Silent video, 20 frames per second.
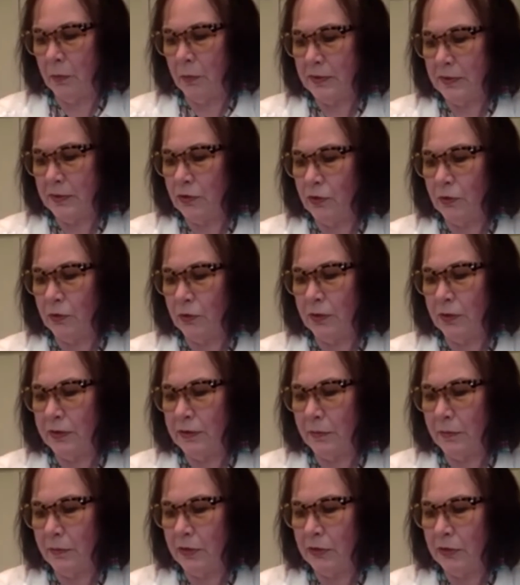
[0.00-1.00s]
was in
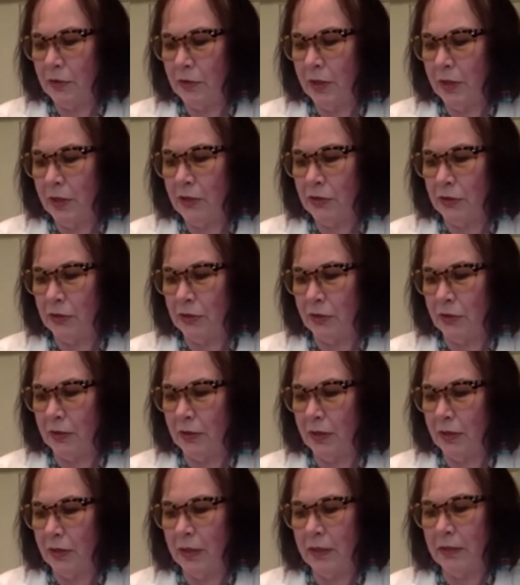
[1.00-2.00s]
journalism
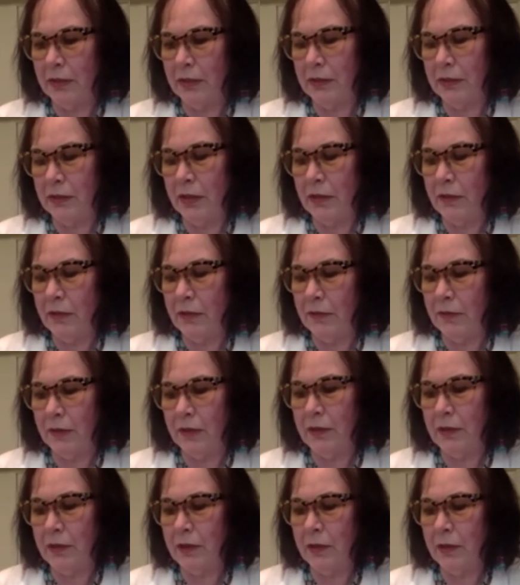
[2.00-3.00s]
education. I kind of
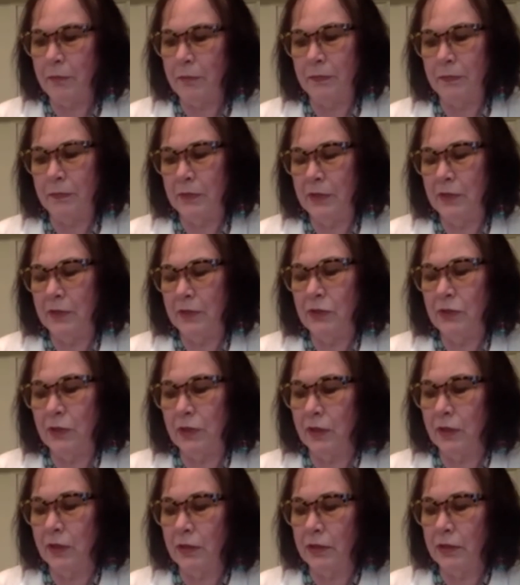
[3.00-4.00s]
ended up
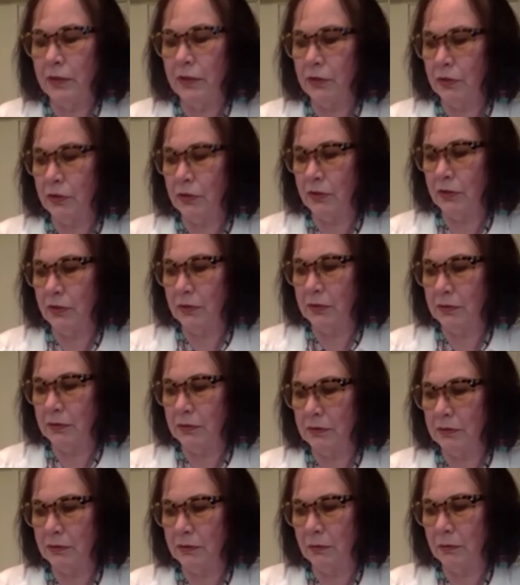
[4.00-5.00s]
teaching English
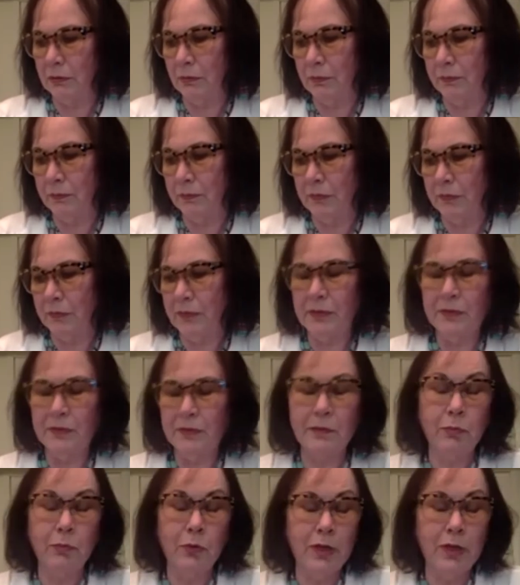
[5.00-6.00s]
as
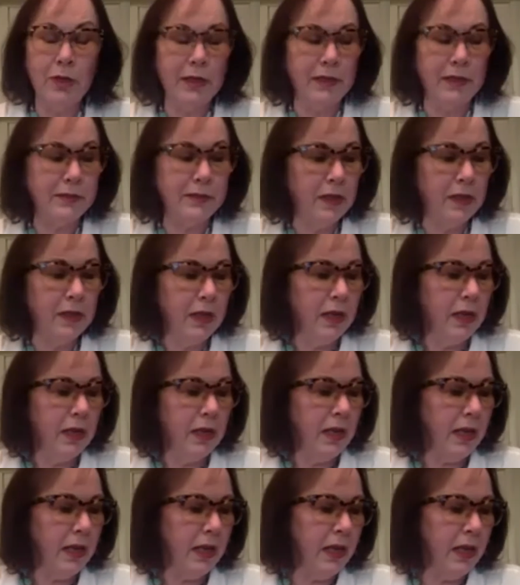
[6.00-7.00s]
a surprise.
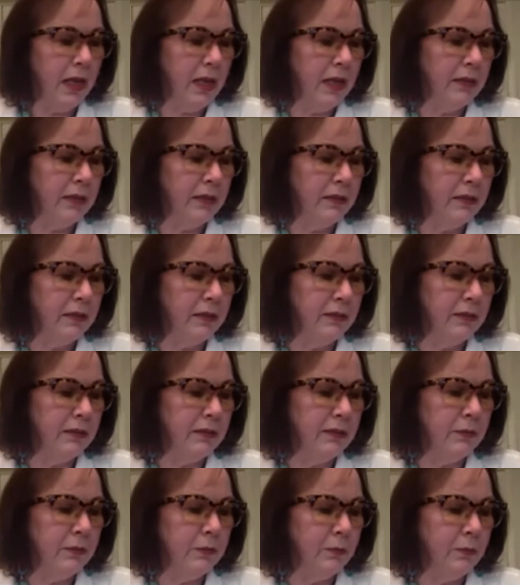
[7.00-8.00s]
And
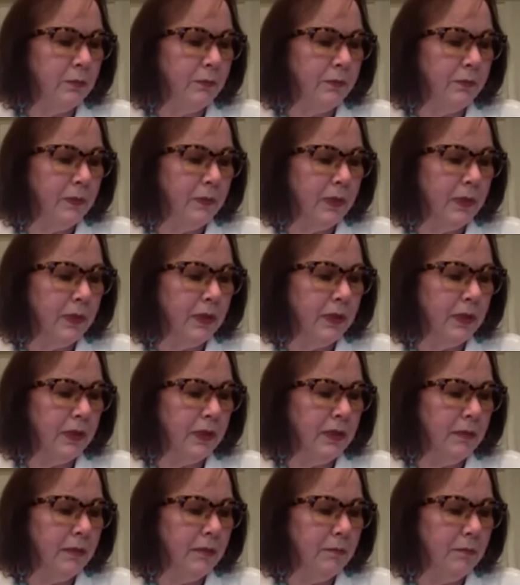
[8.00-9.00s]
so
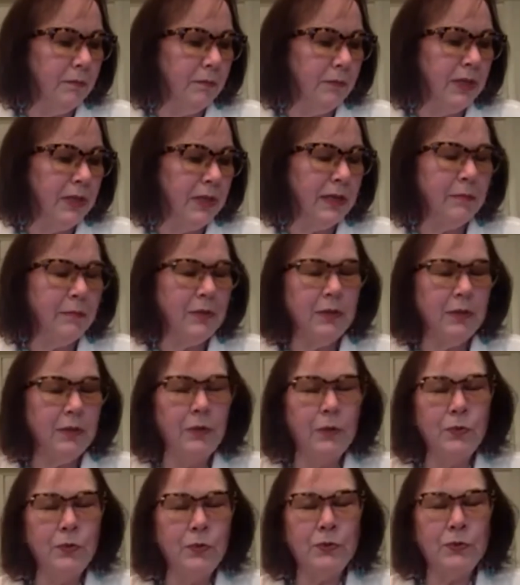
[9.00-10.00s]
becoming
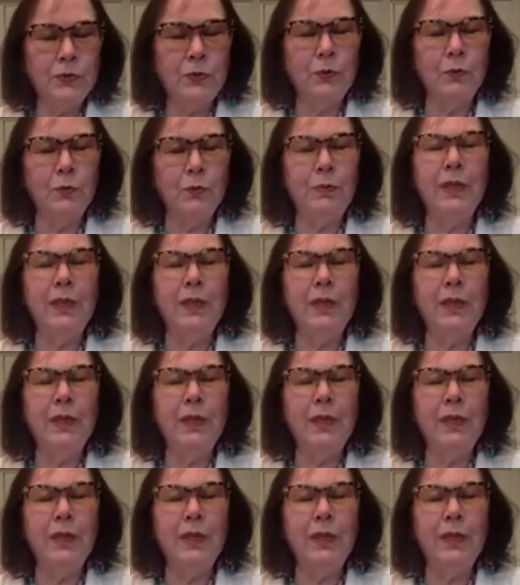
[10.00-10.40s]
used